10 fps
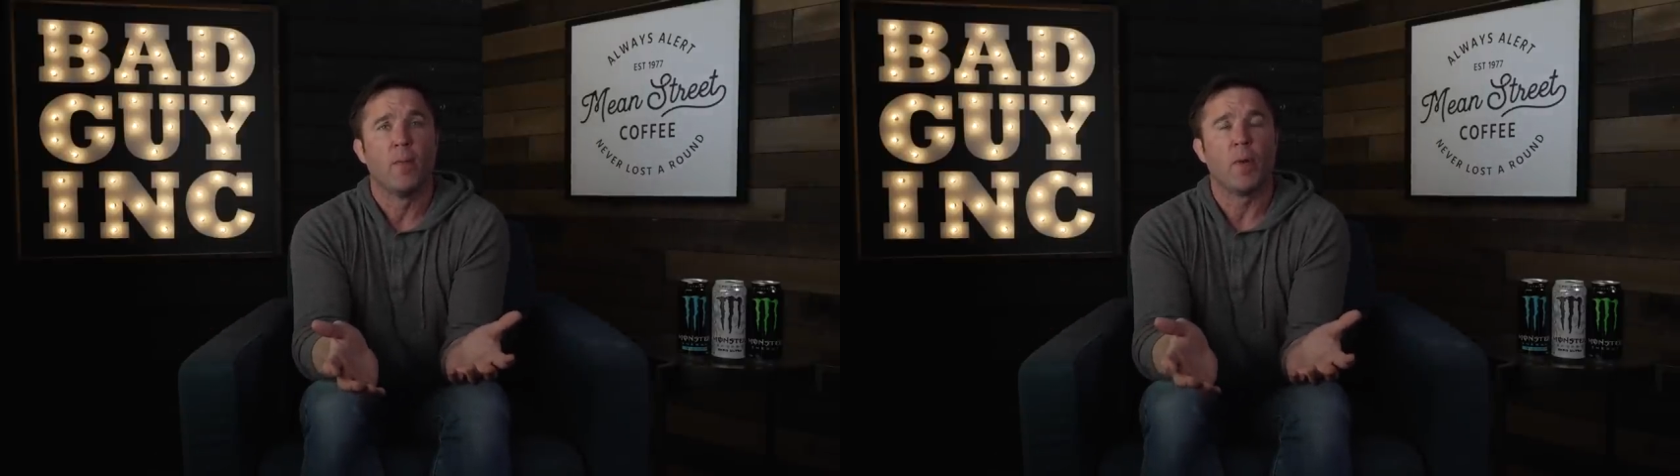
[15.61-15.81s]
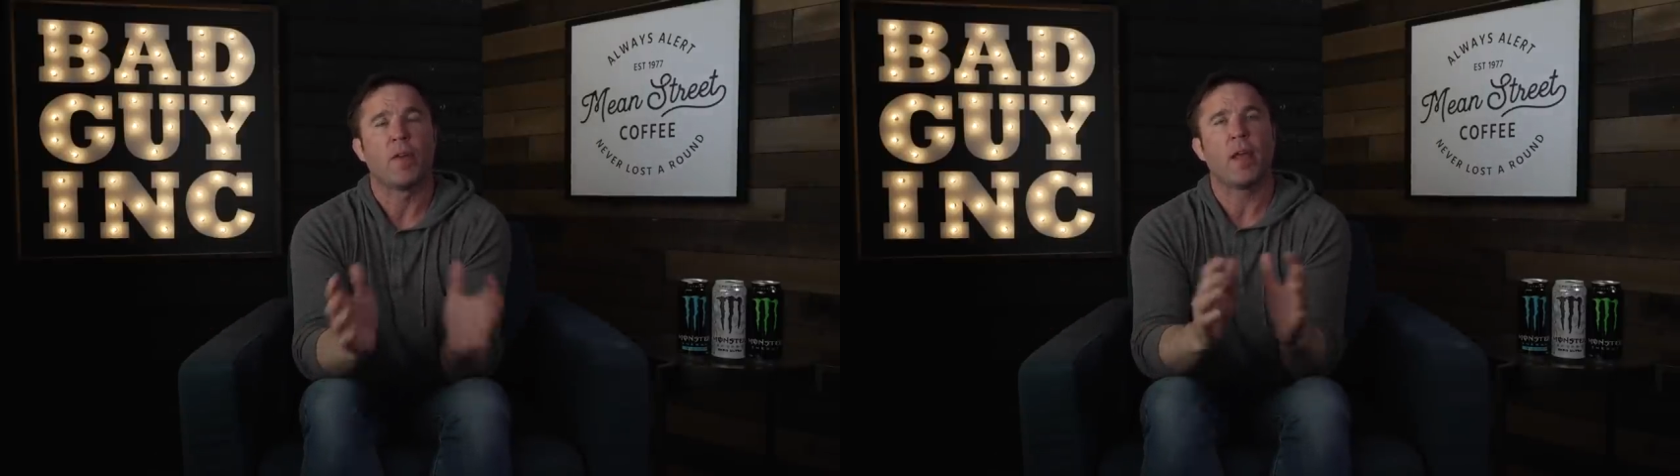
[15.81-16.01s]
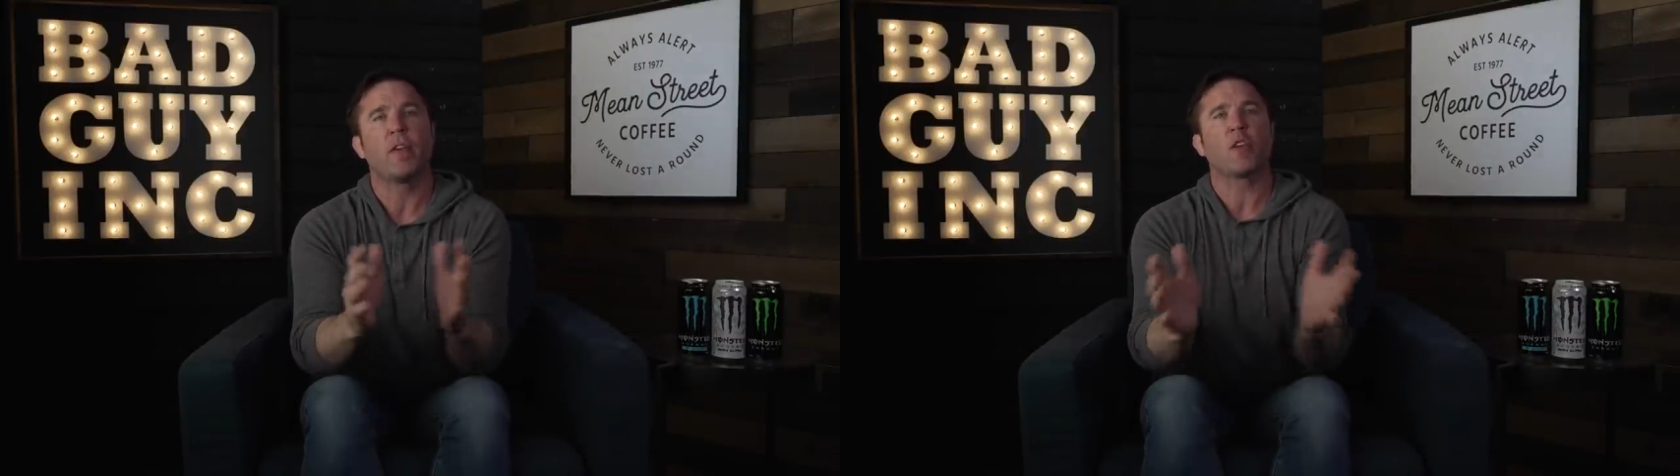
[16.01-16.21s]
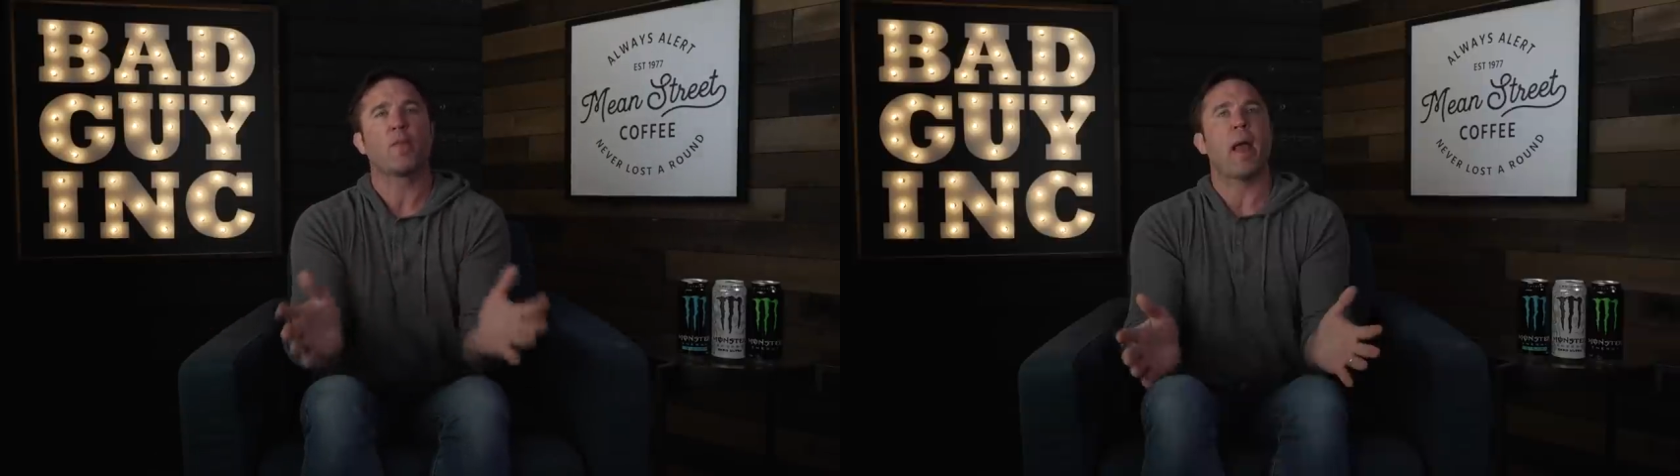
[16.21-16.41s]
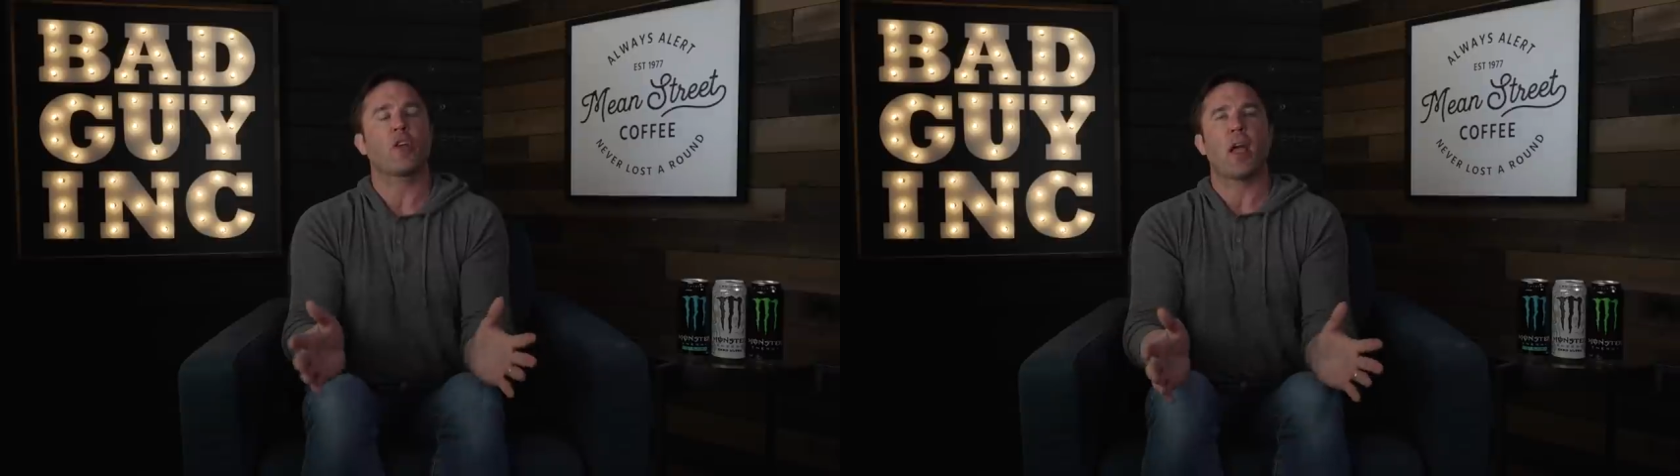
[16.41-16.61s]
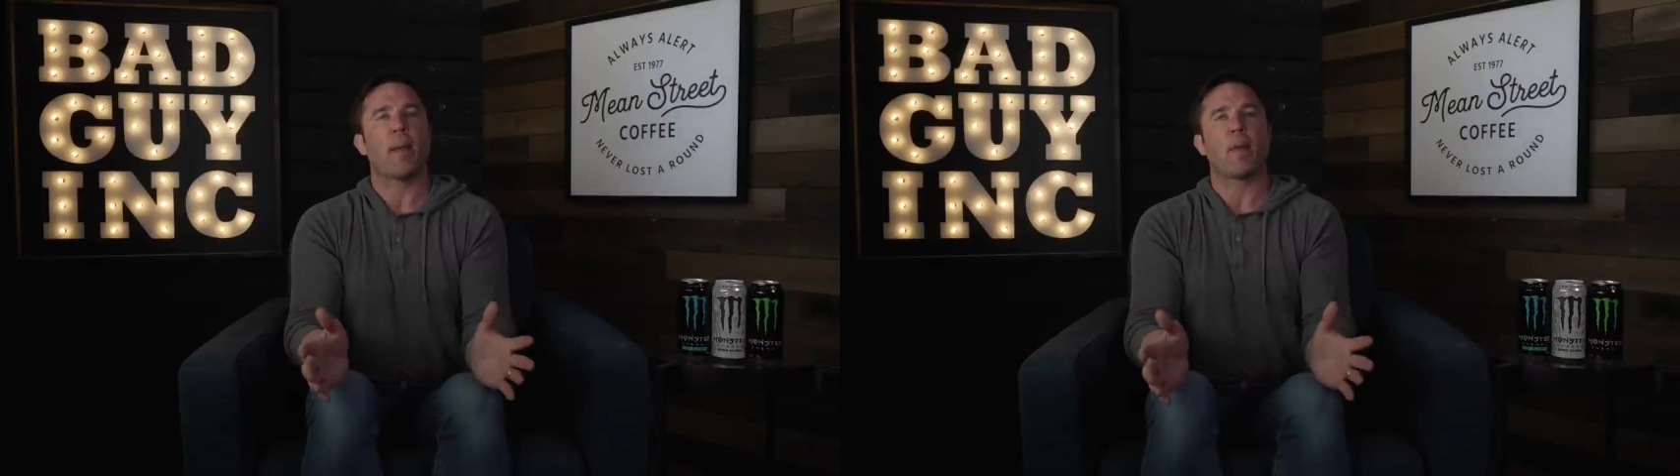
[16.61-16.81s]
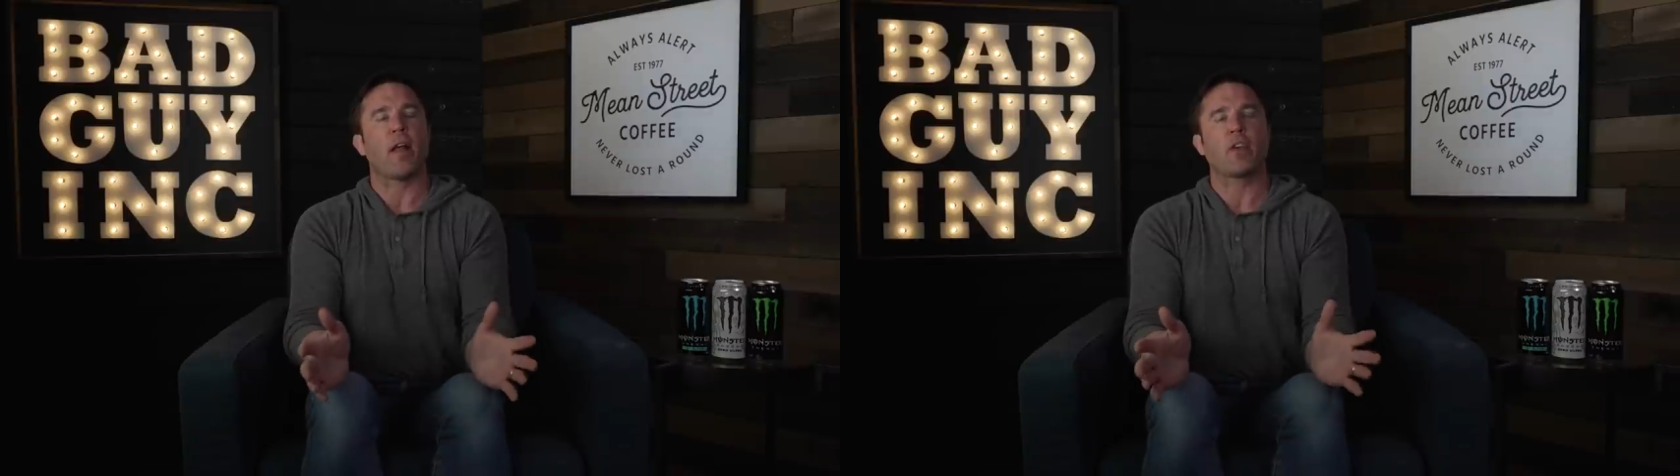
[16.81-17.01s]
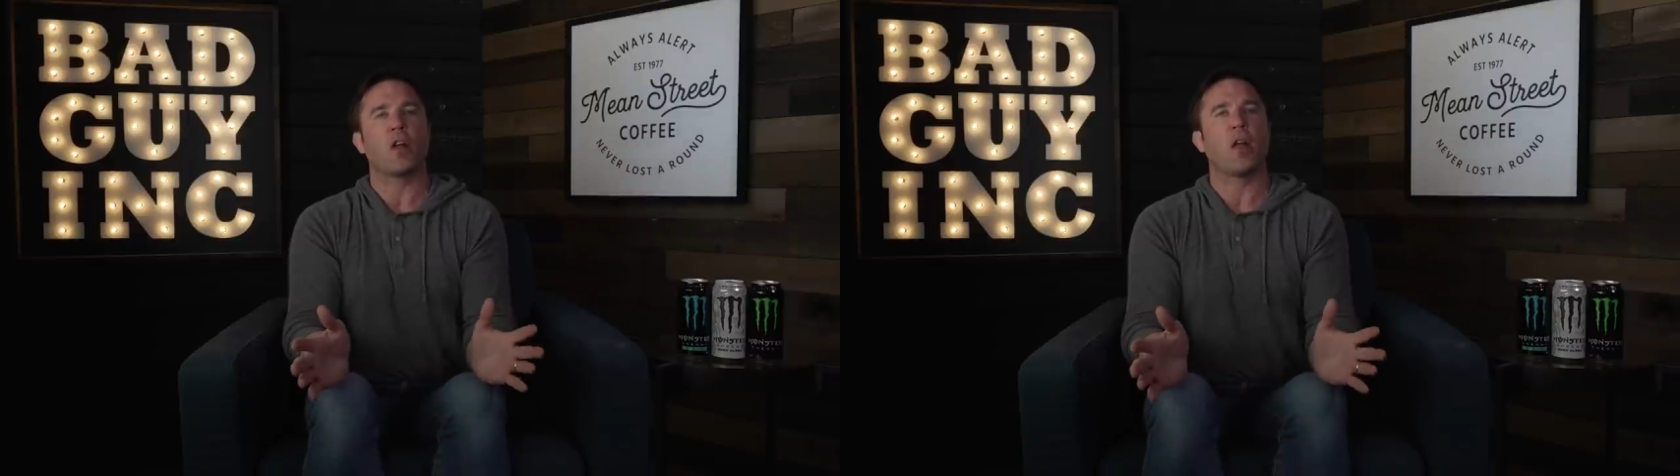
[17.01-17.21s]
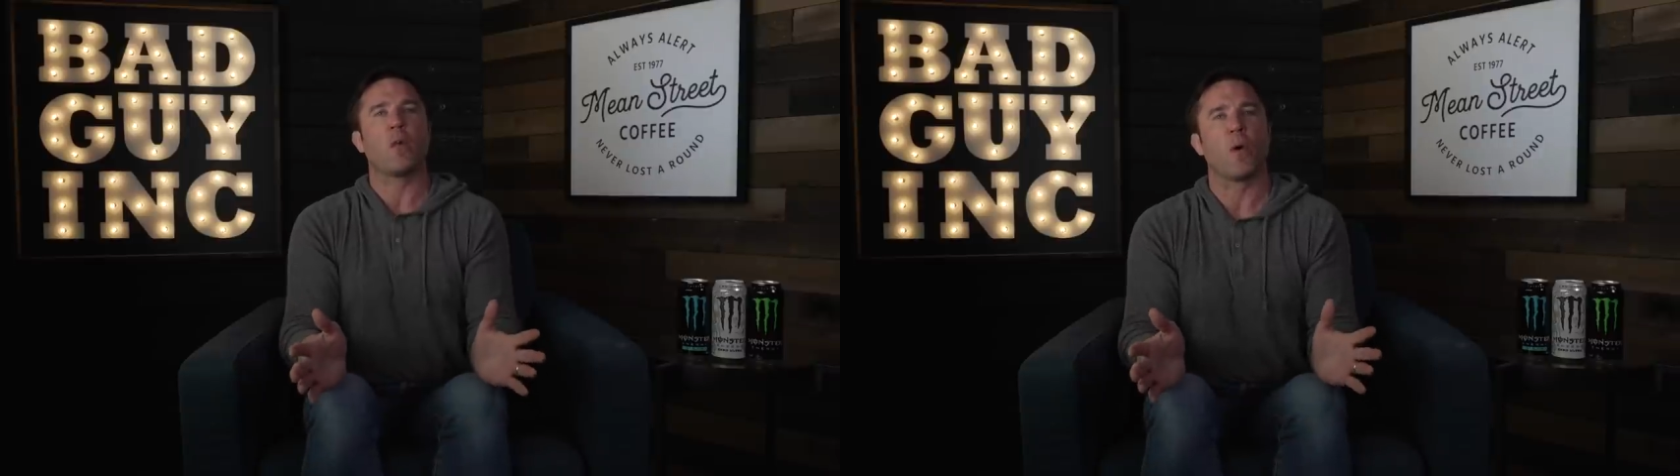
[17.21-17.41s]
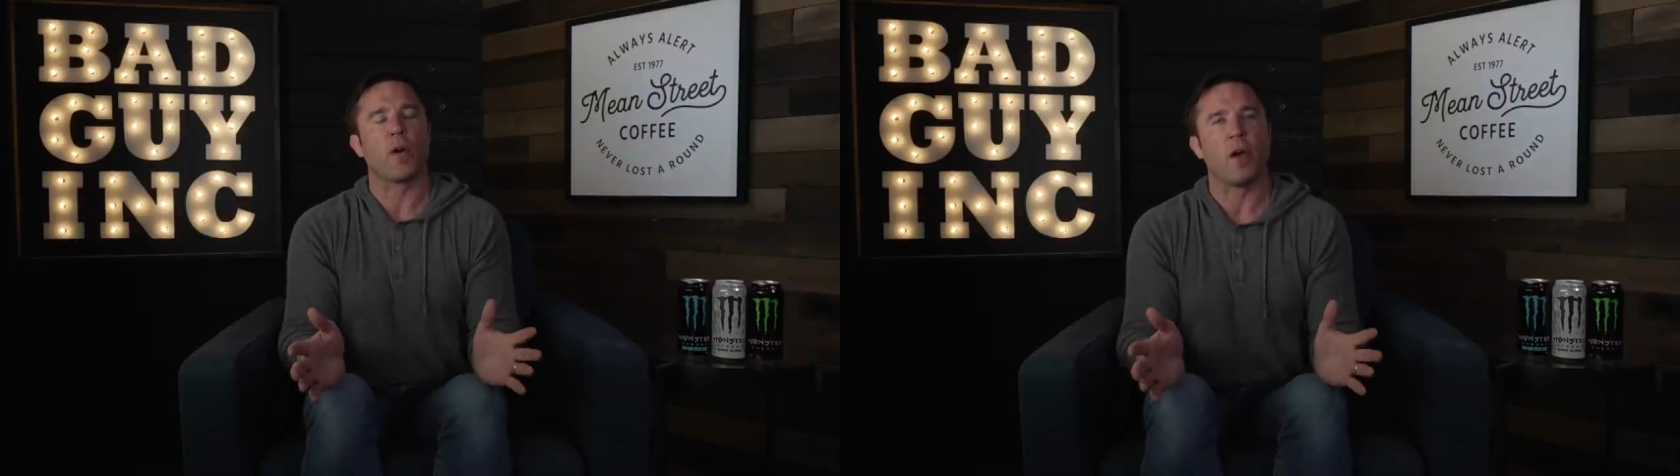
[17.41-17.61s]
But did this match happen? That's all
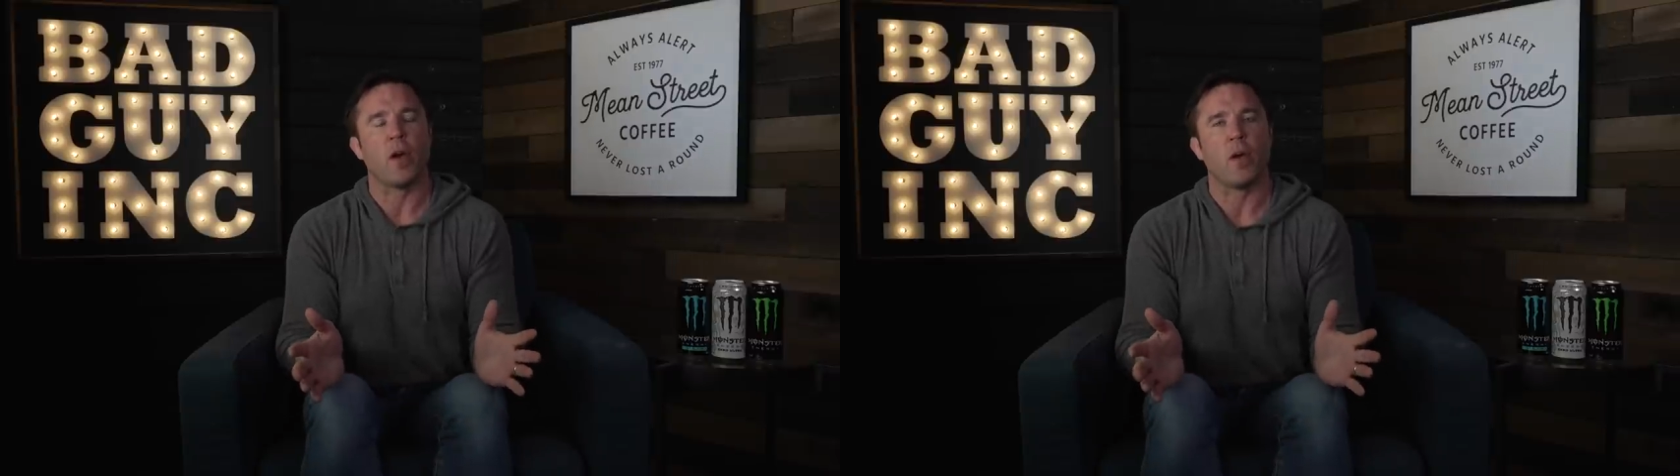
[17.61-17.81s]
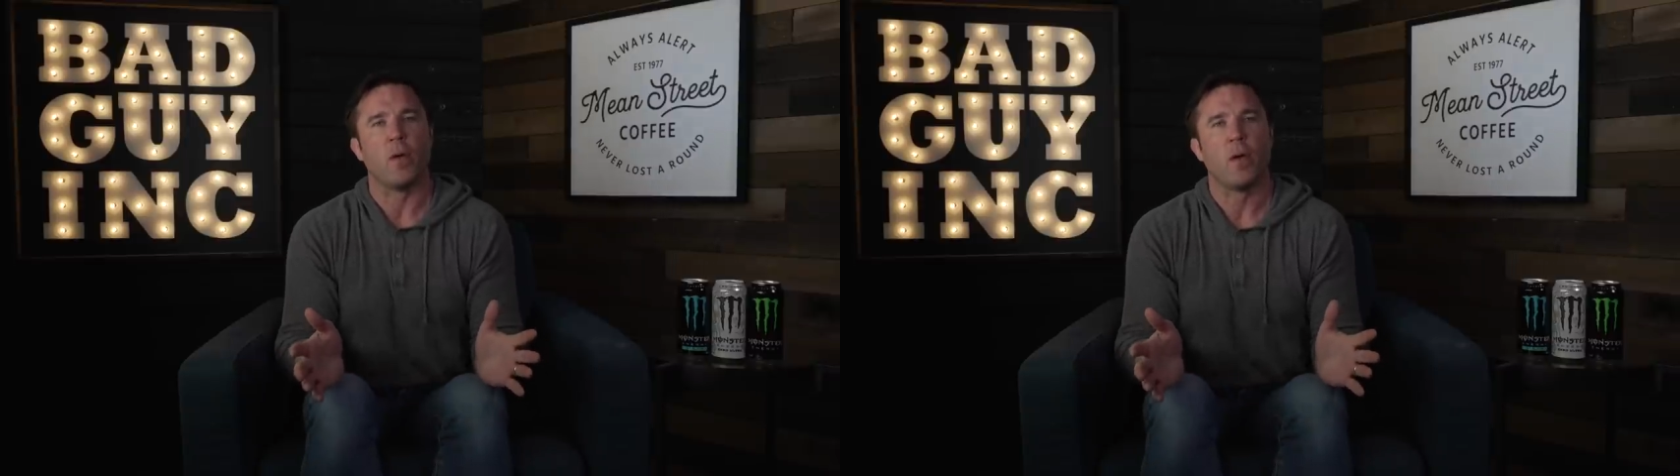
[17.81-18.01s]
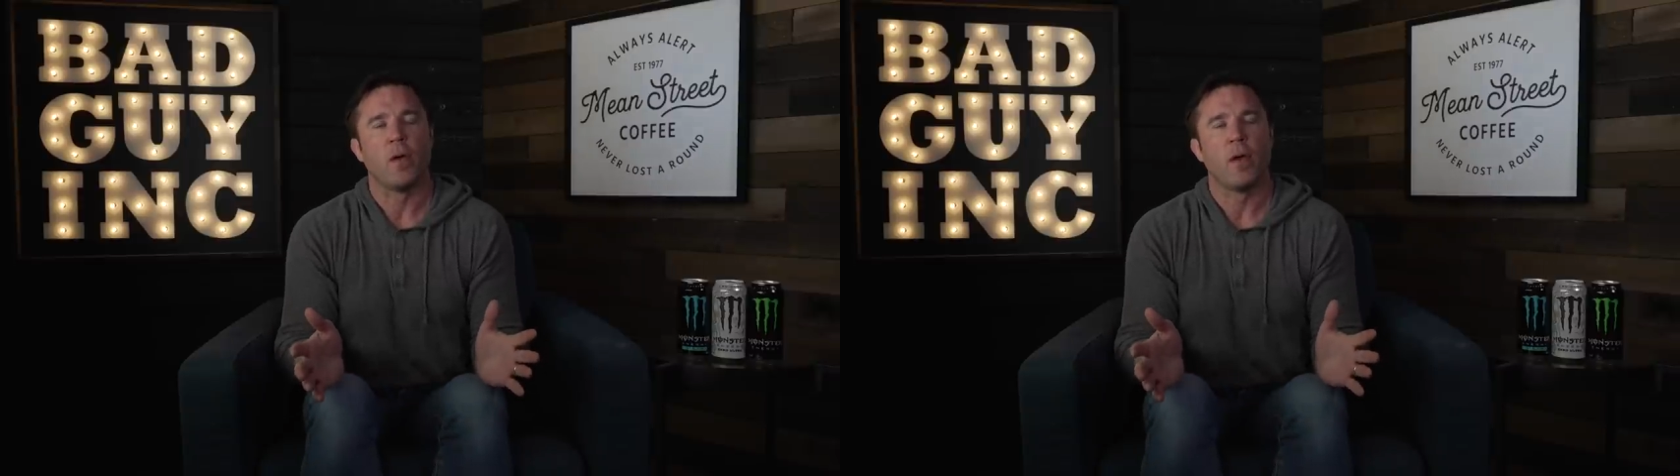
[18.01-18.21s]
I want to know.